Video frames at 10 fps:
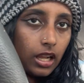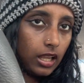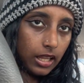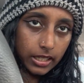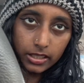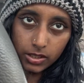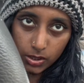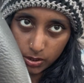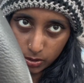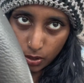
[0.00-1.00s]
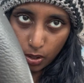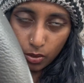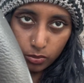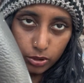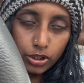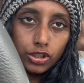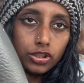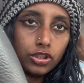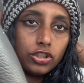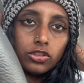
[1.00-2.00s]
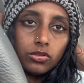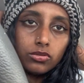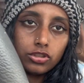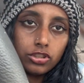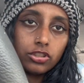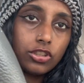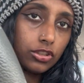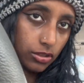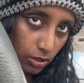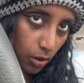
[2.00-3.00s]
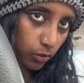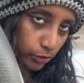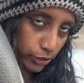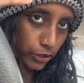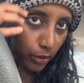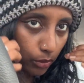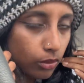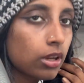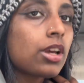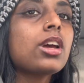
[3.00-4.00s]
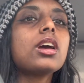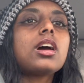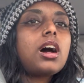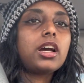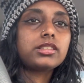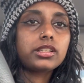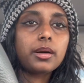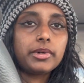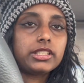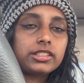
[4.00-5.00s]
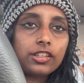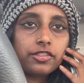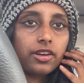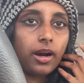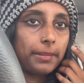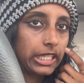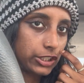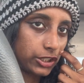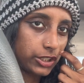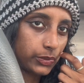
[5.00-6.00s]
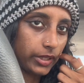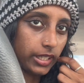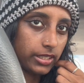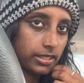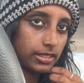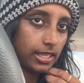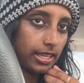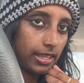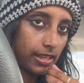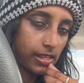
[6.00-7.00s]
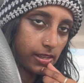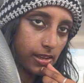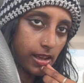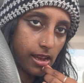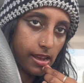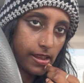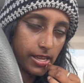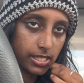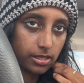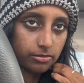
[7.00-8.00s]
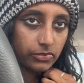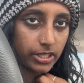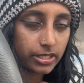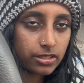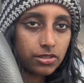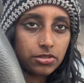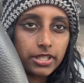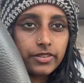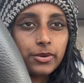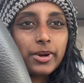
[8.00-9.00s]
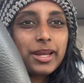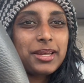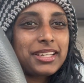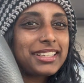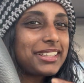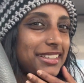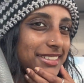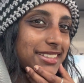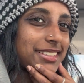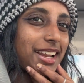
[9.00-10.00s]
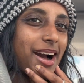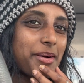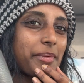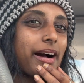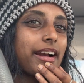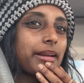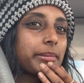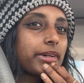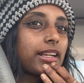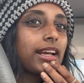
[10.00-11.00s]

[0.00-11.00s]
like it's so cute. So cute. I took a bunch of pictures with this and I am ready to give it away because it's not mine, but